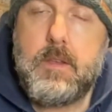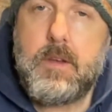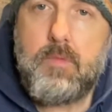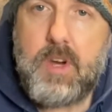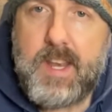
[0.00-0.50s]

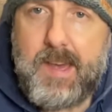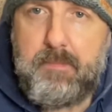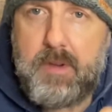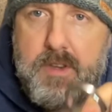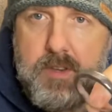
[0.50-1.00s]
What had
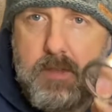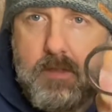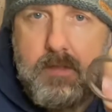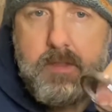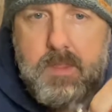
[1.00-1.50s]
happened
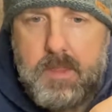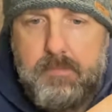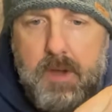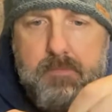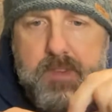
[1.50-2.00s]
The
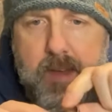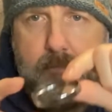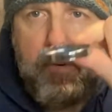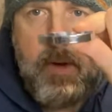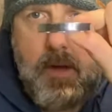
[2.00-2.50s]
bottom
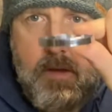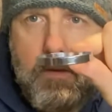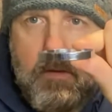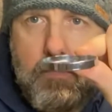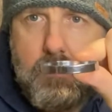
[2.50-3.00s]
damper
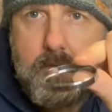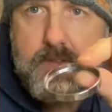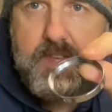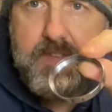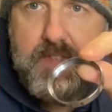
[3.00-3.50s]

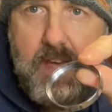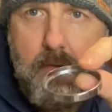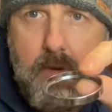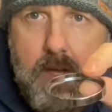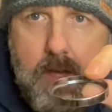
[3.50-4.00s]
sits that
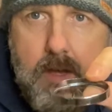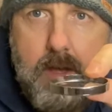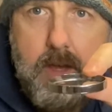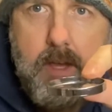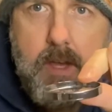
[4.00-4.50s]
way,
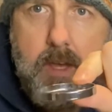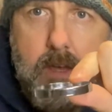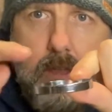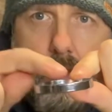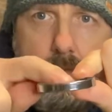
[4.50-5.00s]

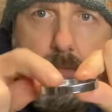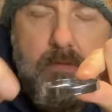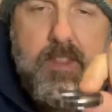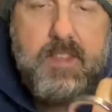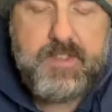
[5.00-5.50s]
the rubber
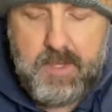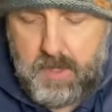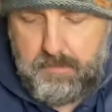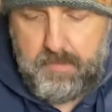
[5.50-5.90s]
in the top.